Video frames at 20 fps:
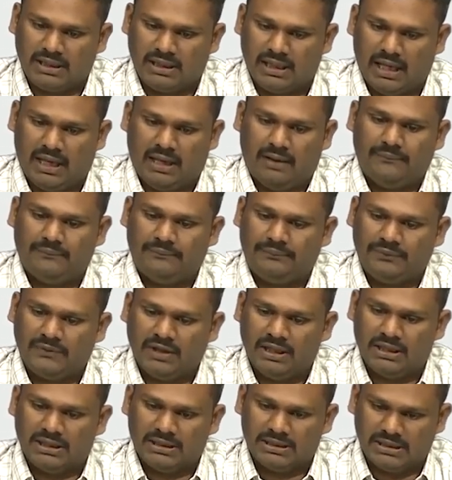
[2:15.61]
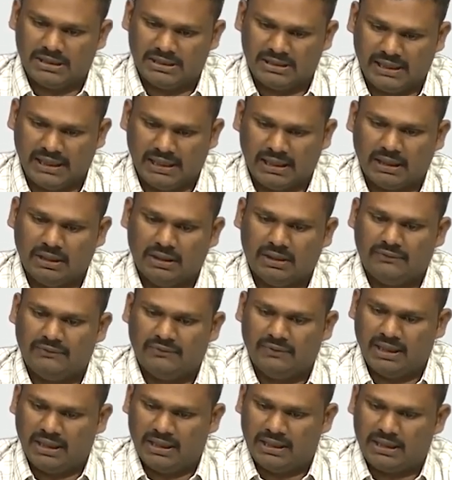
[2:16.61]
k. It is a cycle
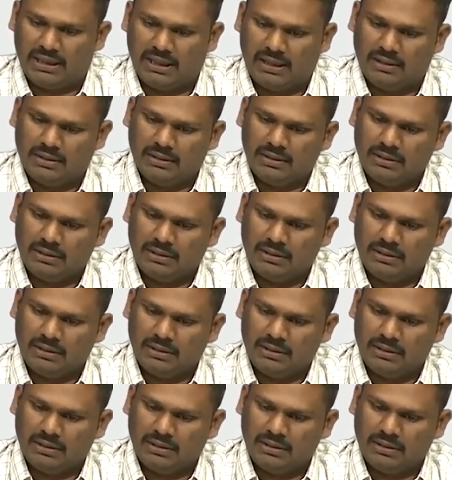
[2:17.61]
of length k.